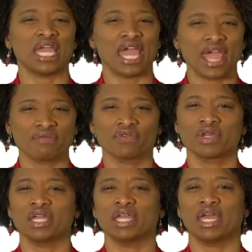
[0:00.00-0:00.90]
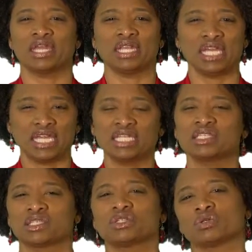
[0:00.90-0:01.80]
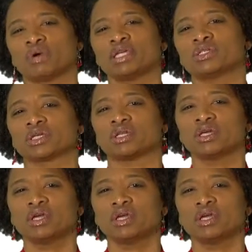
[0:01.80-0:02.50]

every and any situation